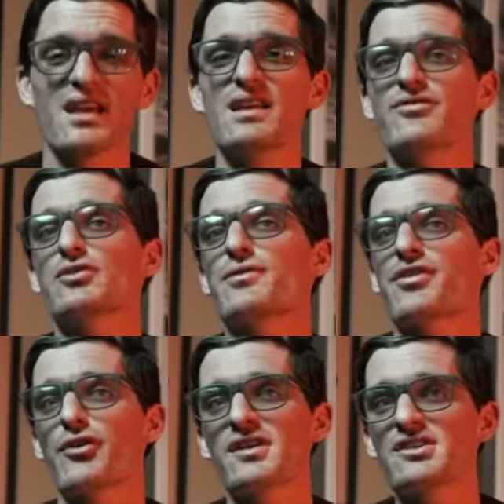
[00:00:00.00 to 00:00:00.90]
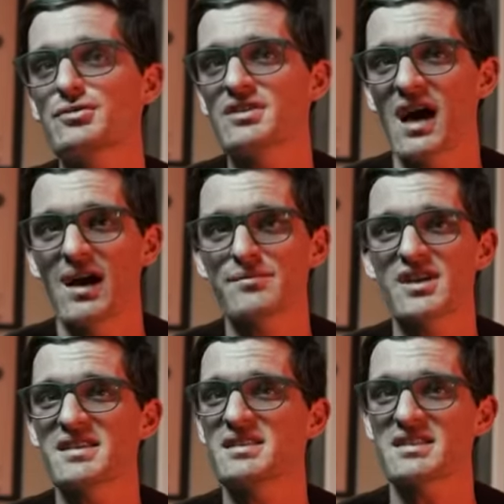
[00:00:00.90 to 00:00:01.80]
He flew 32 times
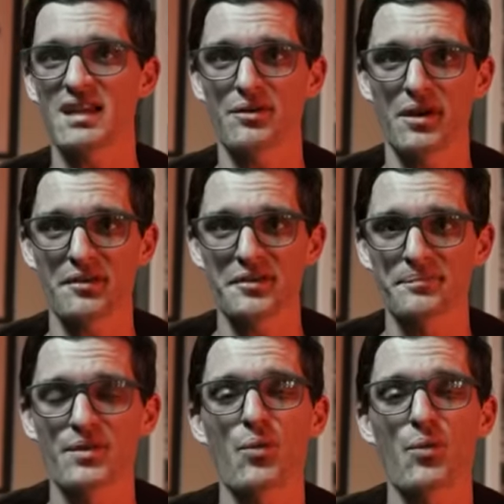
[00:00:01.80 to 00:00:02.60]
as a tail gunner,